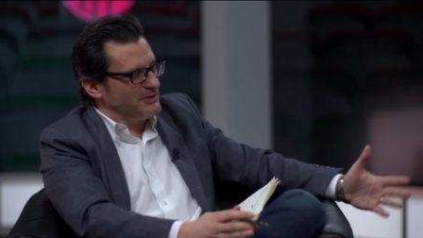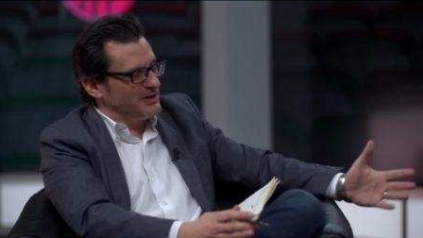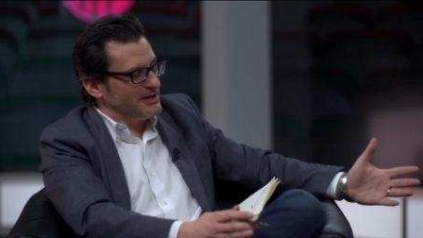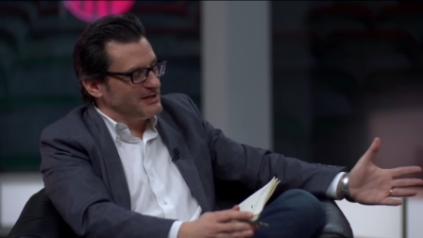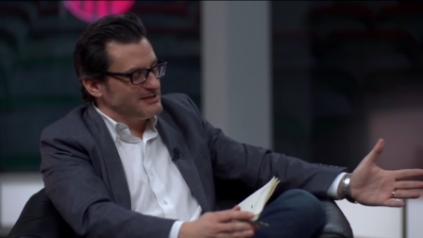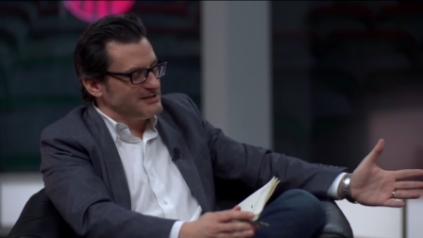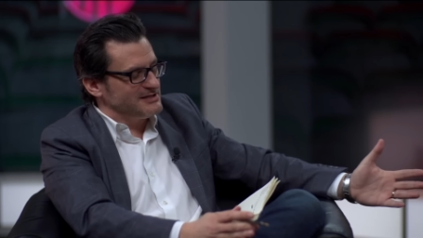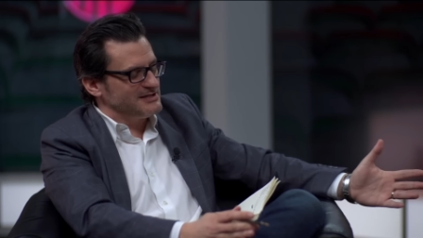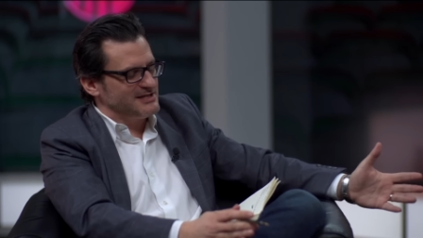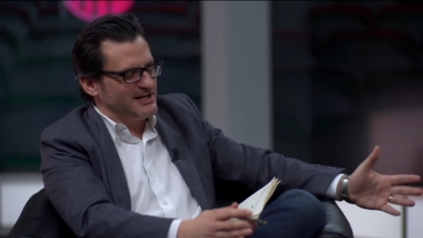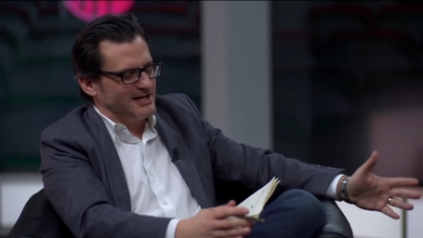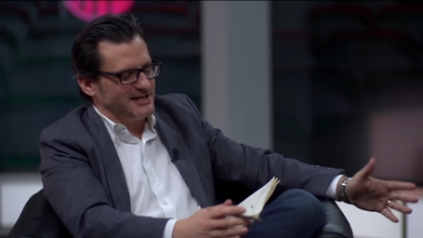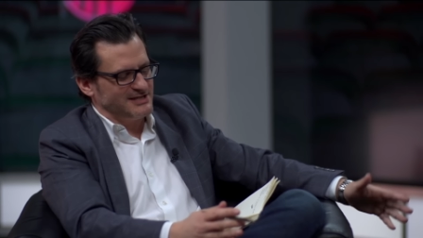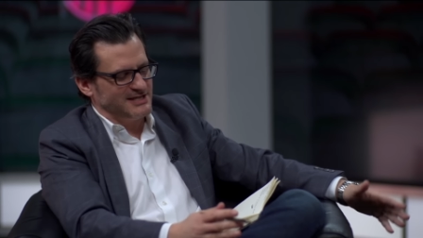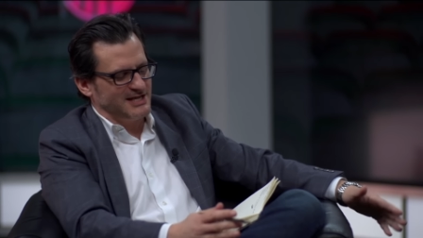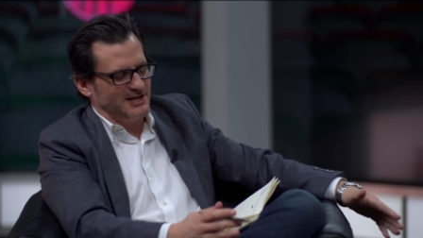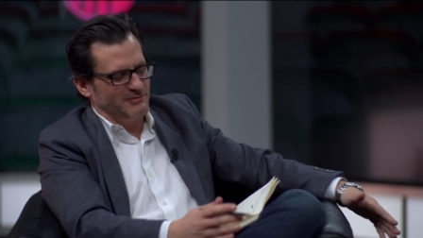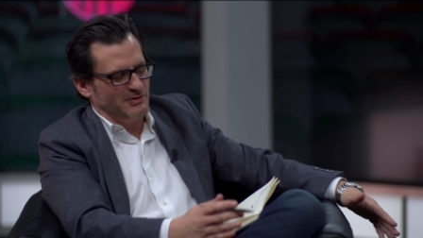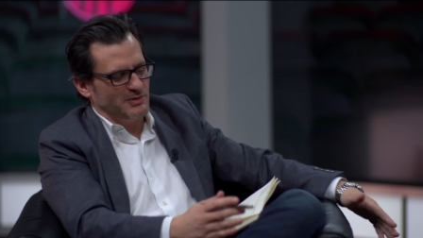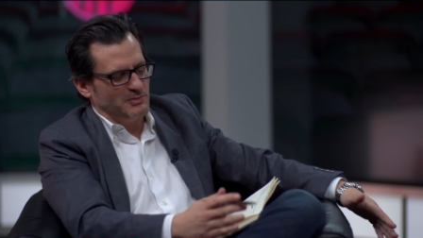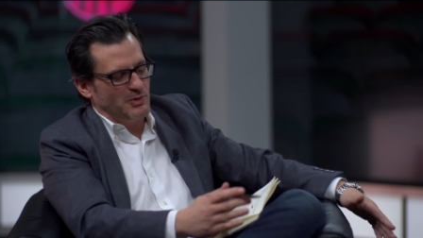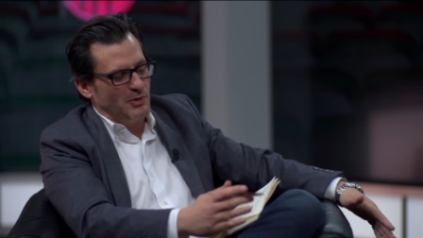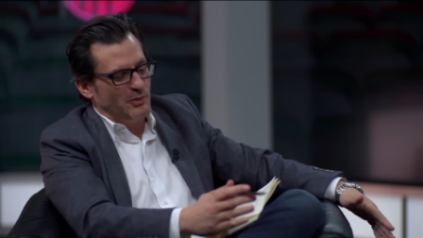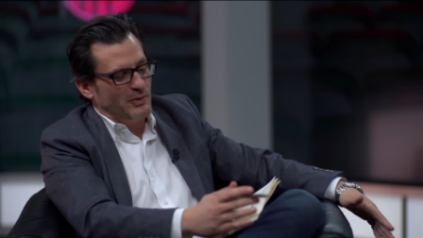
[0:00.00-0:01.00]
realize it's
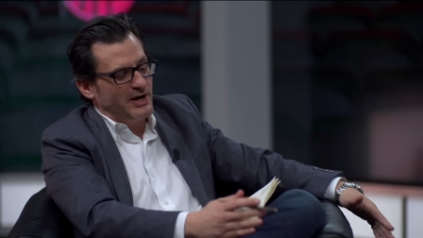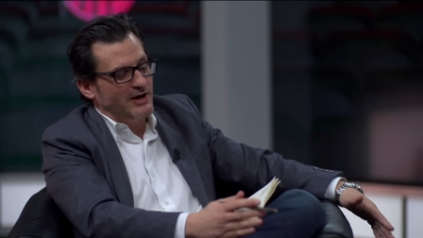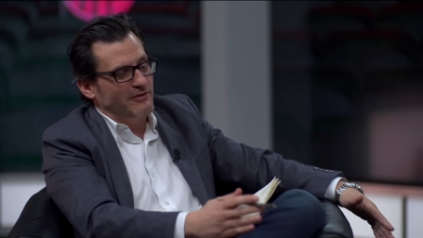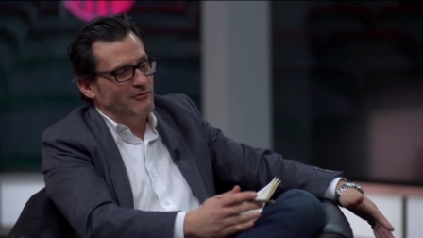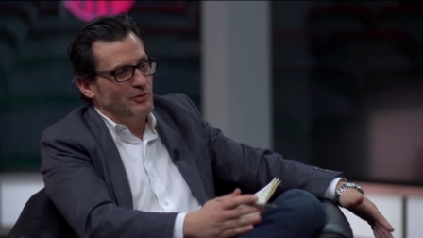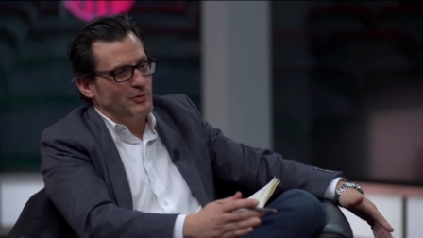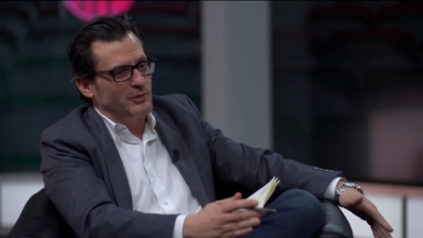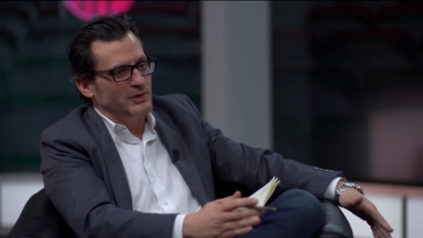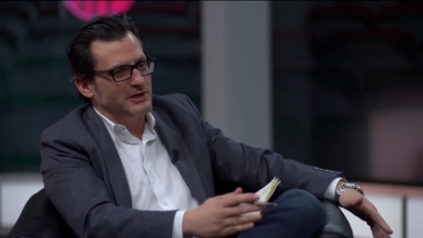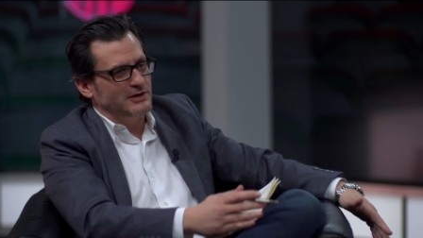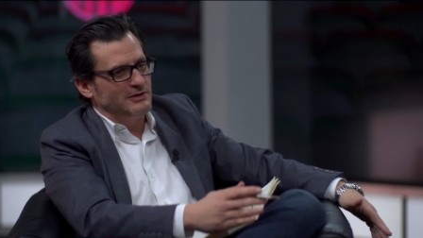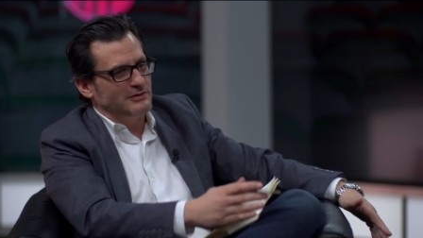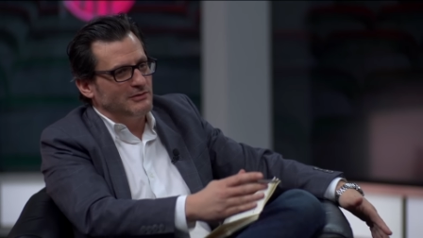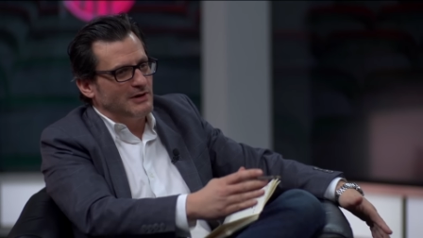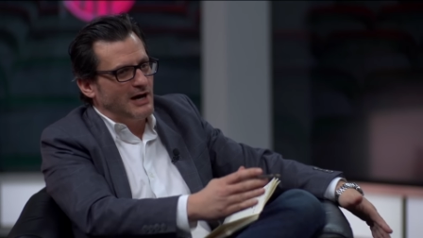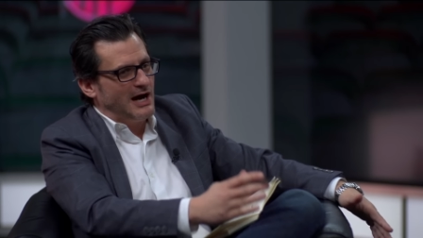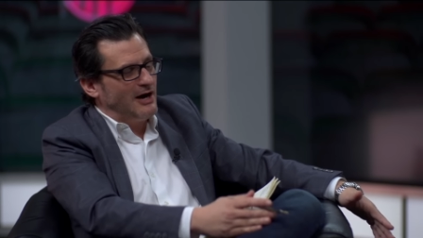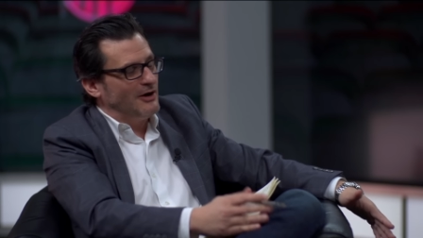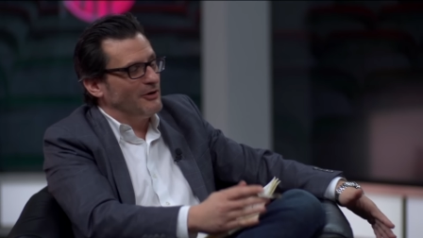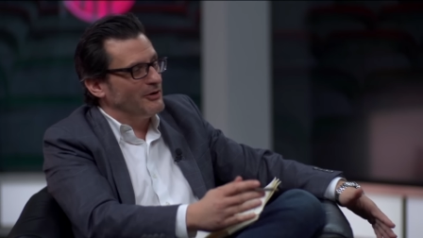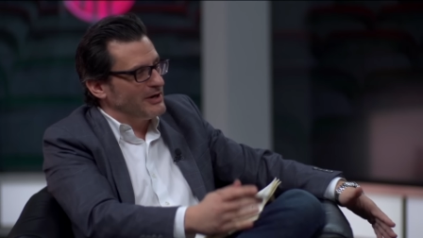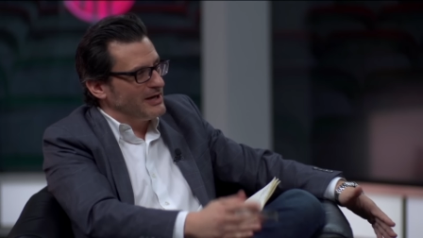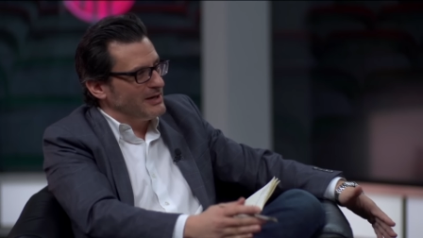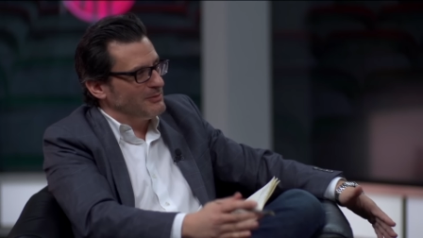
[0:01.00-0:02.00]
Thanksgiving, but whenever we do
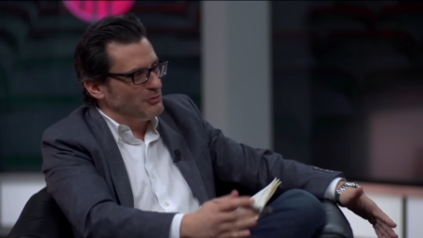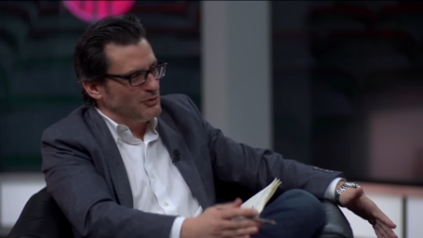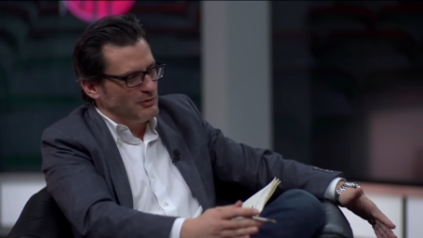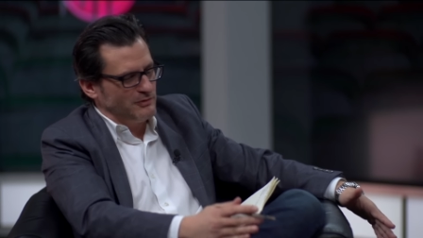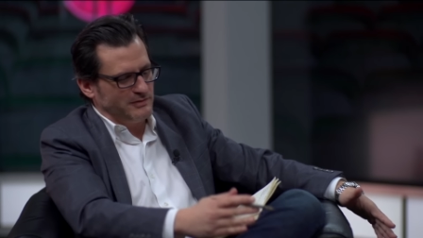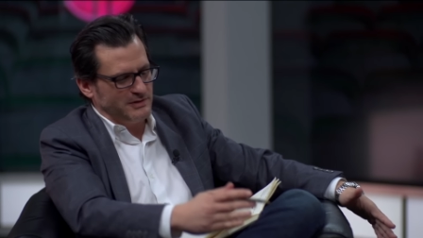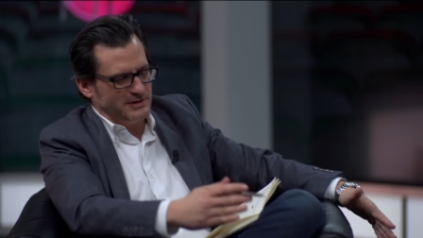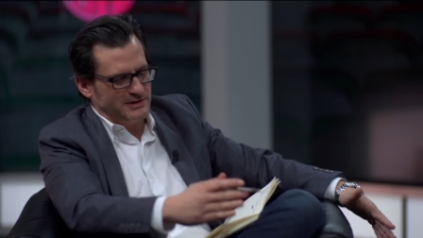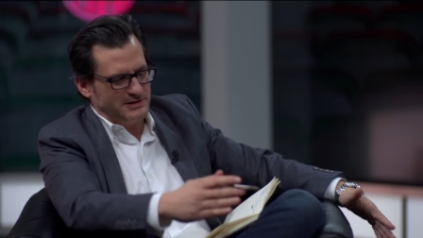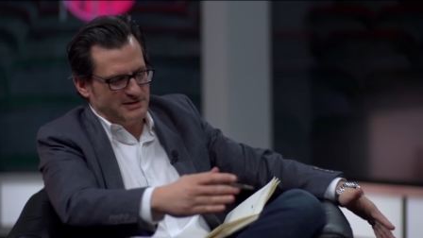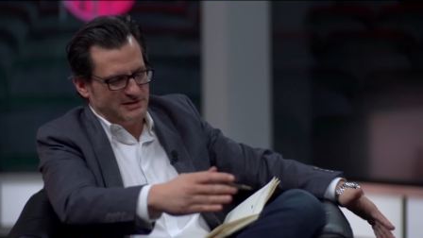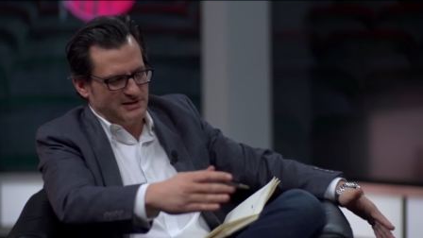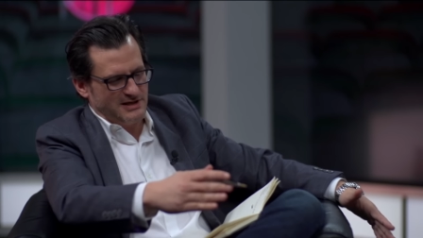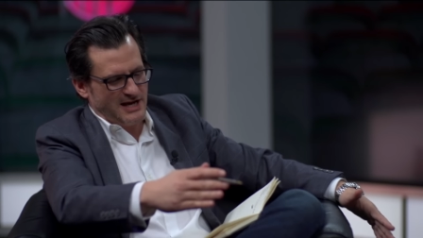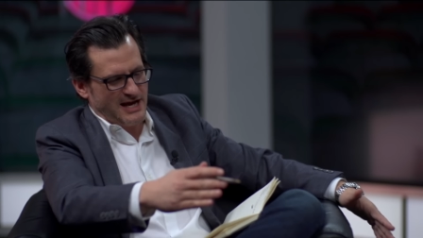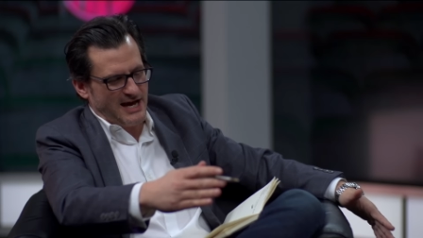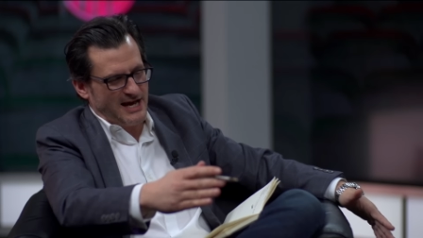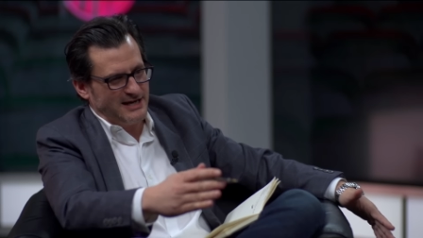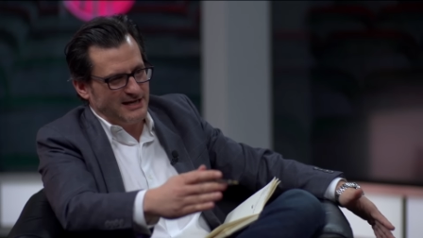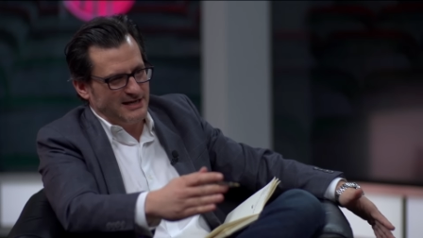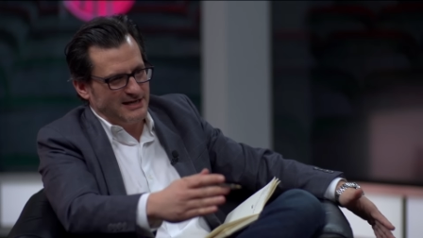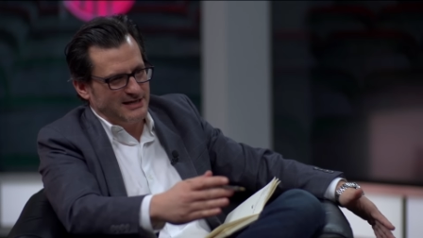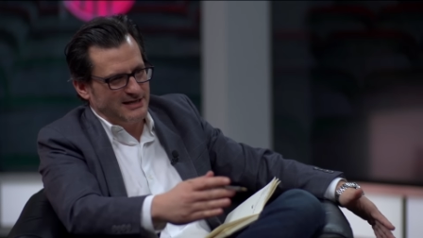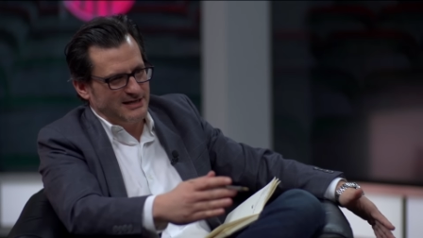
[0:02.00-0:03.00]
holiday movies
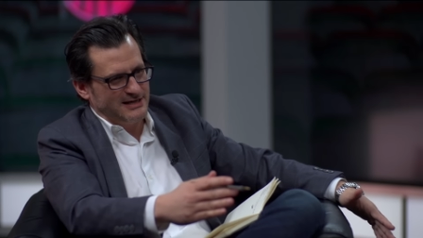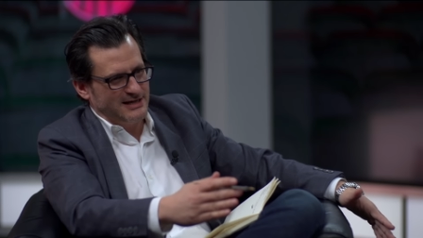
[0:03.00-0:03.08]
at,